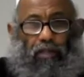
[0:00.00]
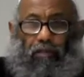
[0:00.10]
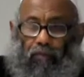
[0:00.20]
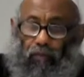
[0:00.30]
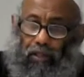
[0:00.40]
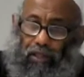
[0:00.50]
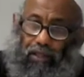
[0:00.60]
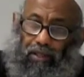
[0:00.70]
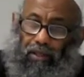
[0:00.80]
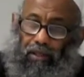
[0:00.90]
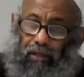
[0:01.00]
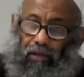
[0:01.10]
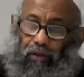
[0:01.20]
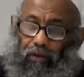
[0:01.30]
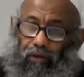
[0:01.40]
in the future.
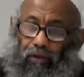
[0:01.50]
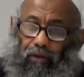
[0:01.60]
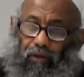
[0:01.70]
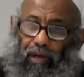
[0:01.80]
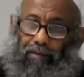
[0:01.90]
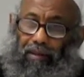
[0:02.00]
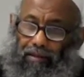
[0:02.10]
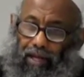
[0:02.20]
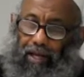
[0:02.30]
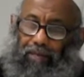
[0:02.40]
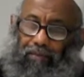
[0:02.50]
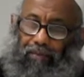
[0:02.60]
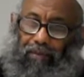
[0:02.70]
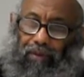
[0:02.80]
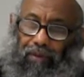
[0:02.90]
At the time
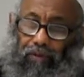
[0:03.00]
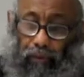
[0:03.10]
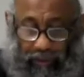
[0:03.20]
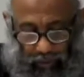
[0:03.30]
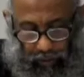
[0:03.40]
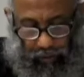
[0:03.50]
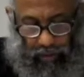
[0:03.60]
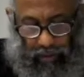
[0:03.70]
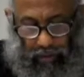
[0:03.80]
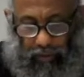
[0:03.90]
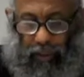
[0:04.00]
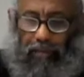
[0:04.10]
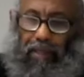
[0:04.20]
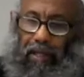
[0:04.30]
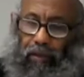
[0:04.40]
when
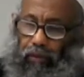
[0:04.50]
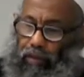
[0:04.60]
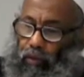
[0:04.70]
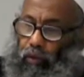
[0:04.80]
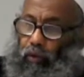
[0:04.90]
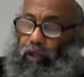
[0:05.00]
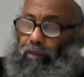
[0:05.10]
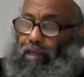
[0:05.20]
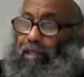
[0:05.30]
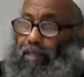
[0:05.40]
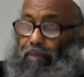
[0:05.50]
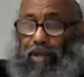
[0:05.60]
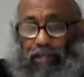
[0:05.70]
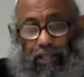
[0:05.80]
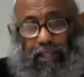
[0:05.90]
they want to terminate the
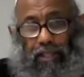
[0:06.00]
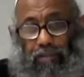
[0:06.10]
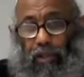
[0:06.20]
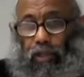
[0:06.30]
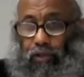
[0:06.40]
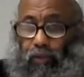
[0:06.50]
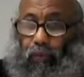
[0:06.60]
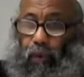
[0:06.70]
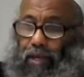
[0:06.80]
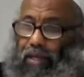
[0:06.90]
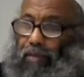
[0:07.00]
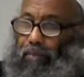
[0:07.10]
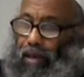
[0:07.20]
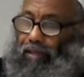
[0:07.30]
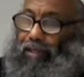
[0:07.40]
partnership, each one
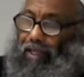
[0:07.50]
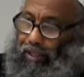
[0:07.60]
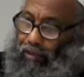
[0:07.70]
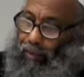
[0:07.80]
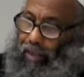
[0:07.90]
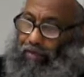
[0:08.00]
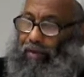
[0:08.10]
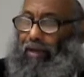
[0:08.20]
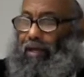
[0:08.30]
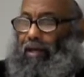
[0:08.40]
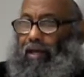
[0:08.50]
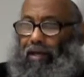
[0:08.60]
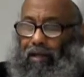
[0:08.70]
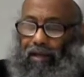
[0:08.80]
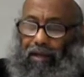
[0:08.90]
party has to have
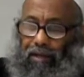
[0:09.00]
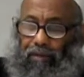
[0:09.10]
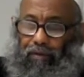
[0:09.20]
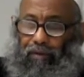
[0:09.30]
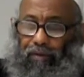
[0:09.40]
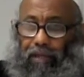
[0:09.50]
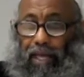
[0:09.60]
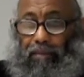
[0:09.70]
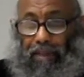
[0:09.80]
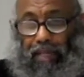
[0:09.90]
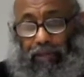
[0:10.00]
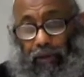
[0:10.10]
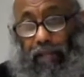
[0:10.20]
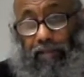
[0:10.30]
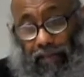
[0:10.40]
the capital
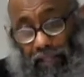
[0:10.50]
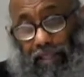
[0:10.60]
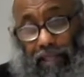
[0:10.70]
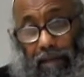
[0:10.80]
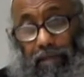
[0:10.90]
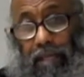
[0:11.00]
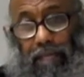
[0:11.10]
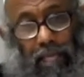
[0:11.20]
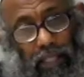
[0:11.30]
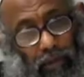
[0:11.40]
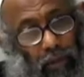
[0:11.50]
to get first the capital that he